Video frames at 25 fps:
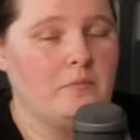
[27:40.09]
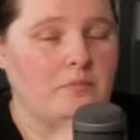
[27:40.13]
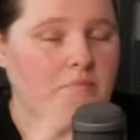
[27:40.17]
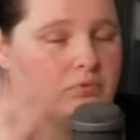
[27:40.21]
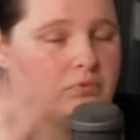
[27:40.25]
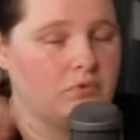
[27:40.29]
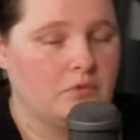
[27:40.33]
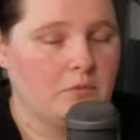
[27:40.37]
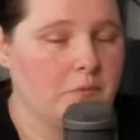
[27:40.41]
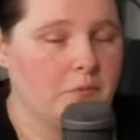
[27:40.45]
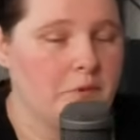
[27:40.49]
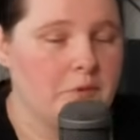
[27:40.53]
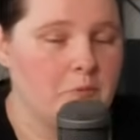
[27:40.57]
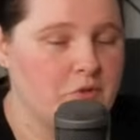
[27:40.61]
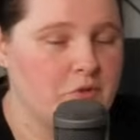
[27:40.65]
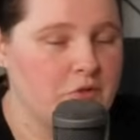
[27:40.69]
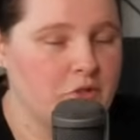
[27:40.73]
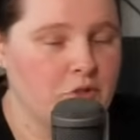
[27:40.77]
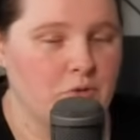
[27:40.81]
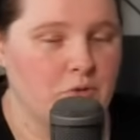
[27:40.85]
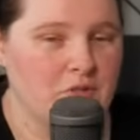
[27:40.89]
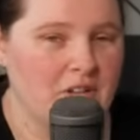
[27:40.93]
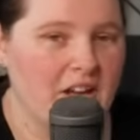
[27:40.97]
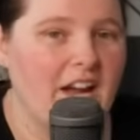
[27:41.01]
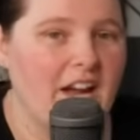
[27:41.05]
Probably was
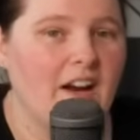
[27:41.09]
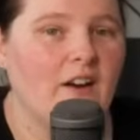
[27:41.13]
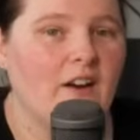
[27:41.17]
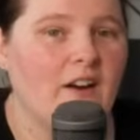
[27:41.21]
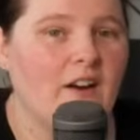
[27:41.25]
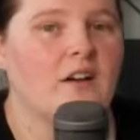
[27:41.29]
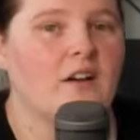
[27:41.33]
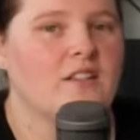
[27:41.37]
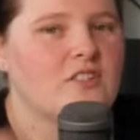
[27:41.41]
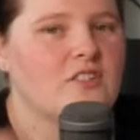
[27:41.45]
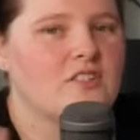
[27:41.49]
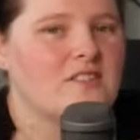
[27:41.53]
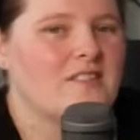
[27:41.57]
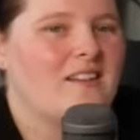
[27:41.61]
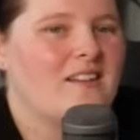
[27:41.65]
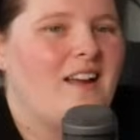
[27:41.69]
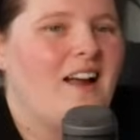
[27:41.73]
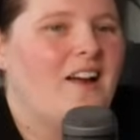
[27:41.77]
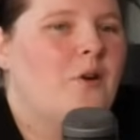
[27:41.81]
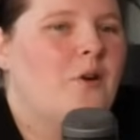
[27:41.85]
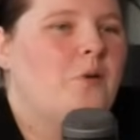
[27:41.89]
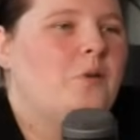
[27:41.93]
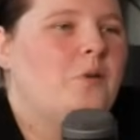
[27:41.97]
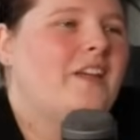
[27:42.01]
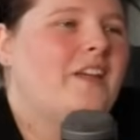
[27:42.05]
user error. It's just that
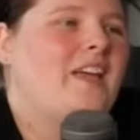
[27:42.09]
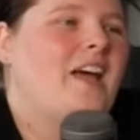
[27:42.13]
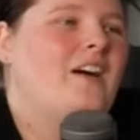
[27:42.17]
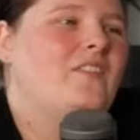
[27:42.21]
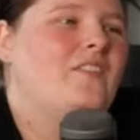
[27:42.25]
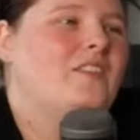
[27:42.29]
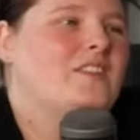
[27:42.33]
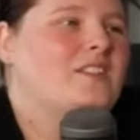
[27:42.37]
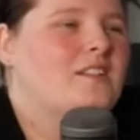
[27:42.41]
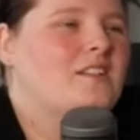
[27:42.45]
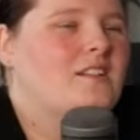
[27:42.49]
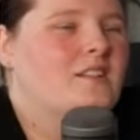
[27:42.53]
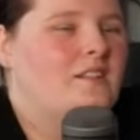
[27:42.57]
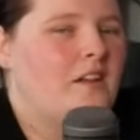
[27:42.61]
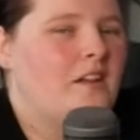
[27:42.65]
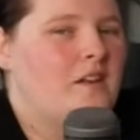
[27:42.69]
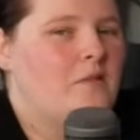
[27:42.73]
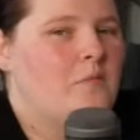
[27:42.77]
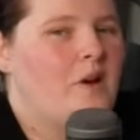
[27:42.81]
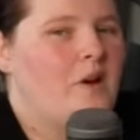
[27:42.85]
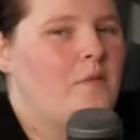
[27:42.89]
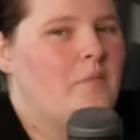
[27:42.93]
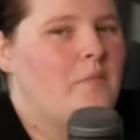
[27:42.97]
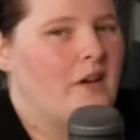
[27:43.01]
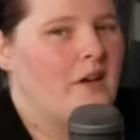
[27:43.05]
I don't like having to clean
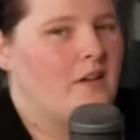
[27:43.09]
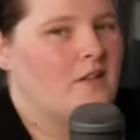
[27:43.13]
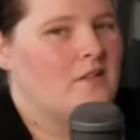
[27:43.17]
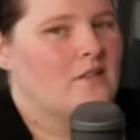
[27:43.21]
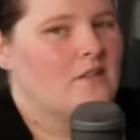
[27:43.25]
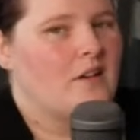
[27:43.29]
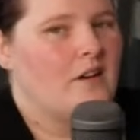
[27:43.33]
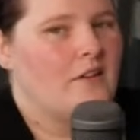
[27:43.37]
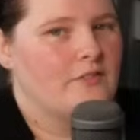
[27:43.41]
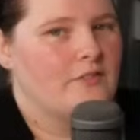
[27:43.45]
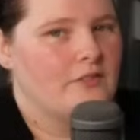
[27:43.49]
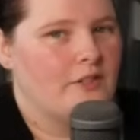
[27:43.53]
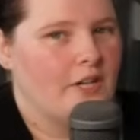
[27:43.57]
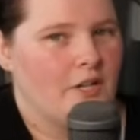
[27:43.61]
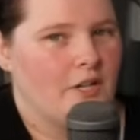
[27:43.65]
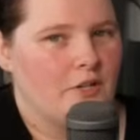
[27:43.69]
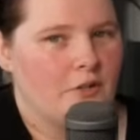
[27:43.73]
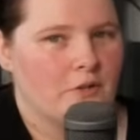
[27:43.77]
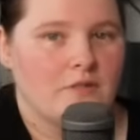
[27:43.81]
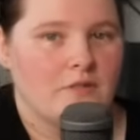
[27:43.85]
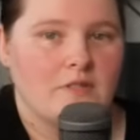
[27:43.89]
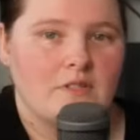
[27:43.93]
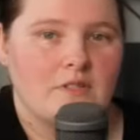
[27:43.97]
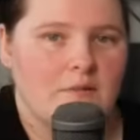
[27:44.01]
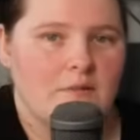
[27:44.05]
my pens after I
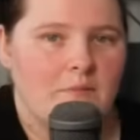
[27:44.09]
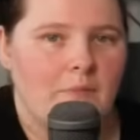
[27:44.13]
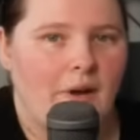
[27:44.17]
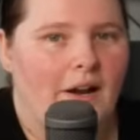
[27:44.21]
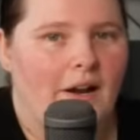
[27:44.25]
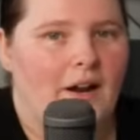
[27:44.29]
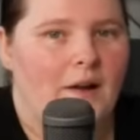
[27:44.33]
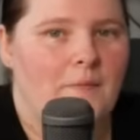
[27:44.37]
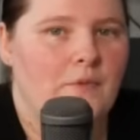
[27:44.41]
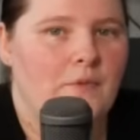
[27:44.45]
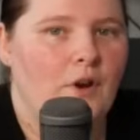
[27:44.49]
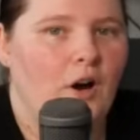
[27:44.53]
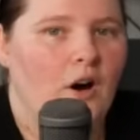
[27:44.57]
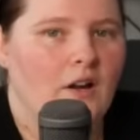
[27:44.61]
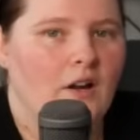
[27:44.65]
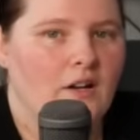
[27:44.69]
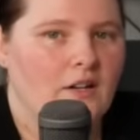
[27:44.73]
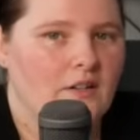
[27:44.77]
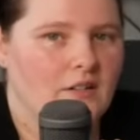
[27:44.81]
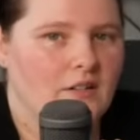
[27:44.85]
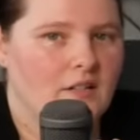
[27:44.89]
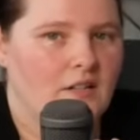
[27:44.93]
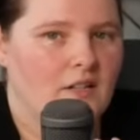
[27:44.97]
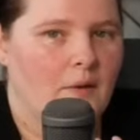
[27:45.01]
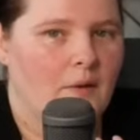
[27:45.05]
use them, and I'm
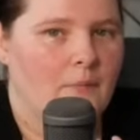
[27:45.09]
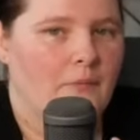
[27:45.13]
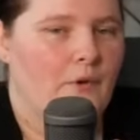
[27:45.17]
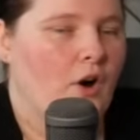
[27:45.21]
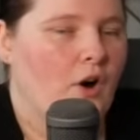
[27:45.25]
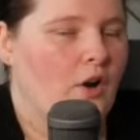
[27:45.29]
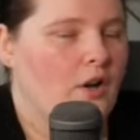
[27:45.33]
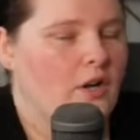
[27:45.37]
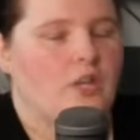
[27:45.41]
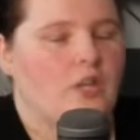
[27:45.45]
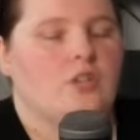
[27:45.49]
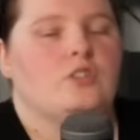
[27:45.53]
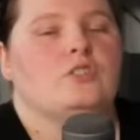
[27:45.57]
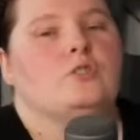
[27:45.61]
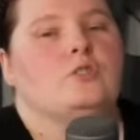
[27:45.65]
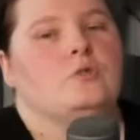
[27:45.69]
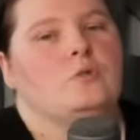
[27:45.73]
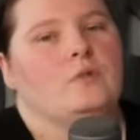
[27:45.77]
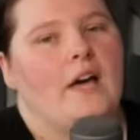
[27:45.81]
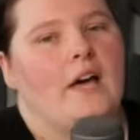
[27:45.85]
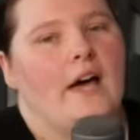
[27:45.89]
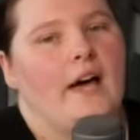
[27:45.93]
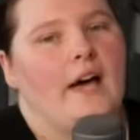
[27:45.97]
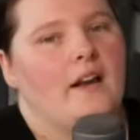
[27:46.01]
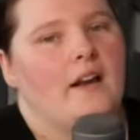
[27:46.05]
not going to do
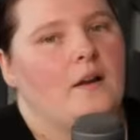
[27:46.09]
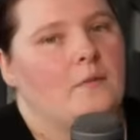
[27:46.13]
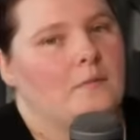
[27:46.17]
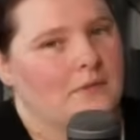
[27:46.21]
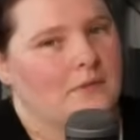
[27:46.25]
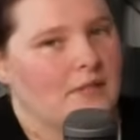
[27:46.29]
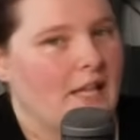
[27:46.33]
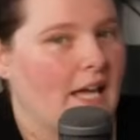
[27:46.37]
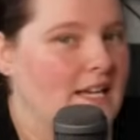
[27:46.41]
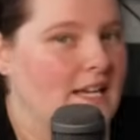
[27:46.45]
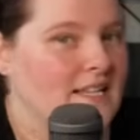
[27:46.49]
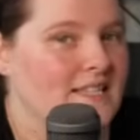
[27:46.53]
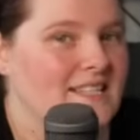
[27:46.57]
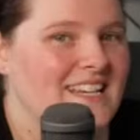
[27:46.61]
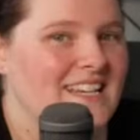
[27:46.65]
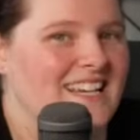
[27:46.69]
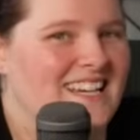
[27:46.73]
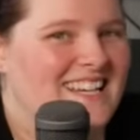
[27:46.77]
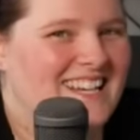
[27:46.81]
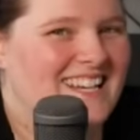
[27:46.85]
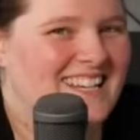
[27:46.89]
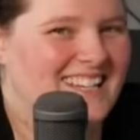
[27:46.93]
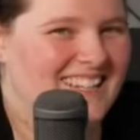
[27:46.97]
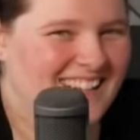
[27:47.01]
that. I'm lazy.